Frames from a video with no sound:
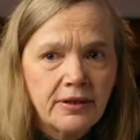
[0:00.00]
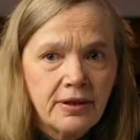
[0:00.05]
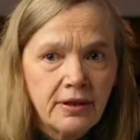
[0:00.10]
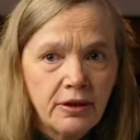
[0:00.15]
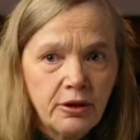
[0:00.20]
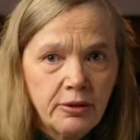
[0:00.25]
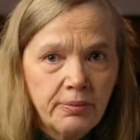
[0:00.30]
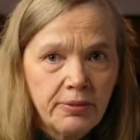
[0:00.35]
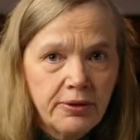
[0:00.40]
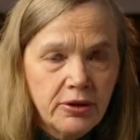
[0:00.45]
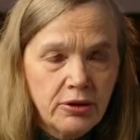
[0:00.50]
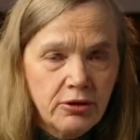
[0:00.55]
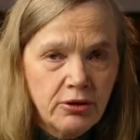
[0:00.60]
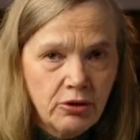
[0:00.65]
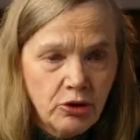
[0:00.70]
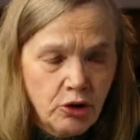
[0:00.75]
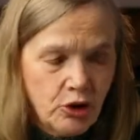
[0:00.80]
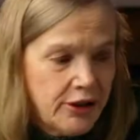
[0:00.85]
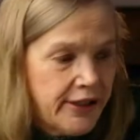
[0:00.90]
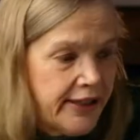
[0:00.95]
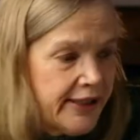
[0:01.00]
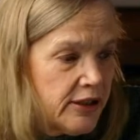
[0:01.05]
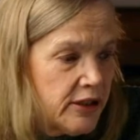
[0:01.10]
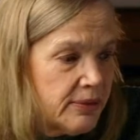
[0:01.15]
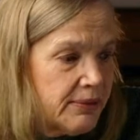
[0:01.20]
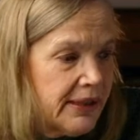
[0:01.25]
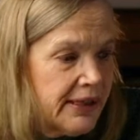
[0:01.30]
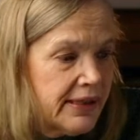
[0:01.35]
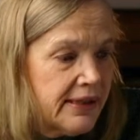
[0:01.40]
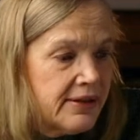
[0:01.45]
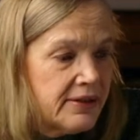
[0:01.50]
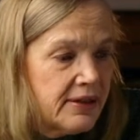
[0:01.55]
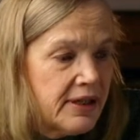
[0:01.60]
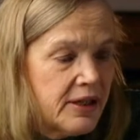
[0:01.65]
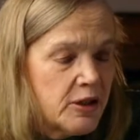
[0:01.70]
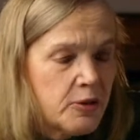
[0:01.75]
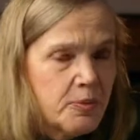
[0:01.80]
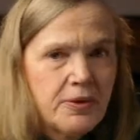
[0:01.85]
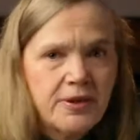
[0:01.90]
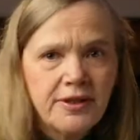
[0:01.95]
I hope it's not too late to make these
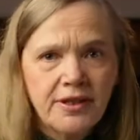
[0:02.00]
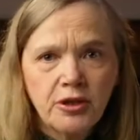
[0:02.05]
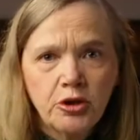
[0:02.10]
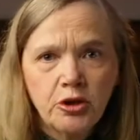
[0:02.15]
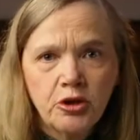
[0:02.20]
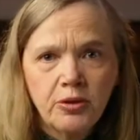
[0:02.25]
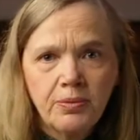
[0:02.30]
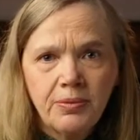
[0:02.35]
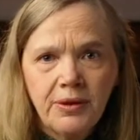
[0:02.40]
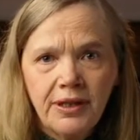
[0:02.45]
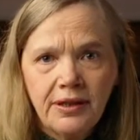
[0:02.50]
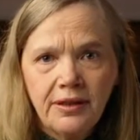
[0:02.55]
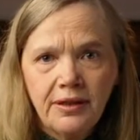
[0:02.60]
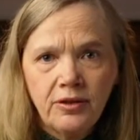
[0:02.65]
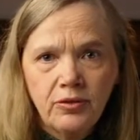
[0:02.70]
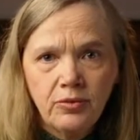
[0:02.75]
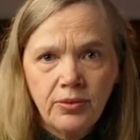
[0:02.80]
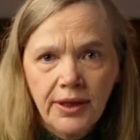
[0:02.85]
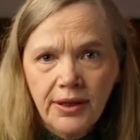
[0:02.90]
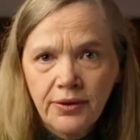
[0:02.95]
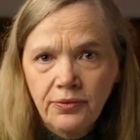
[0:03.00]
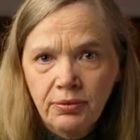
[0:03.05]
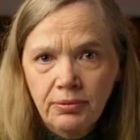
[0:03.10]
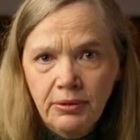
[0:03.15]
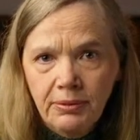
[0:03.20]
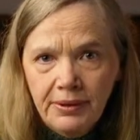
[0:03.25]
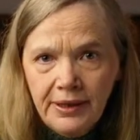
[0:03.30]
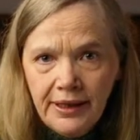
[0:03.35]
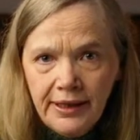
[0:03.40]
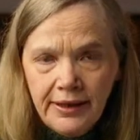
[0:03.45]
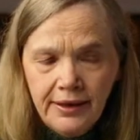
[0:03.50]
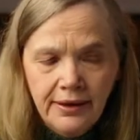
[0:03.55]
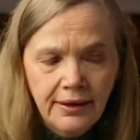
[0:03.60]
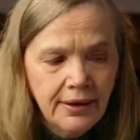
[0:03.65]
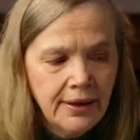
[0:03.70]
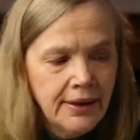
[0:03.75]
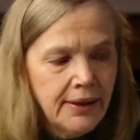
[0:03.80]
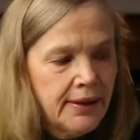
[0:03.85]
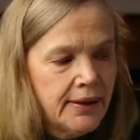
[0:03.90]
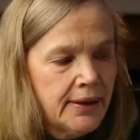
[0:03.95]
announcements. I should have made these right from the beginning.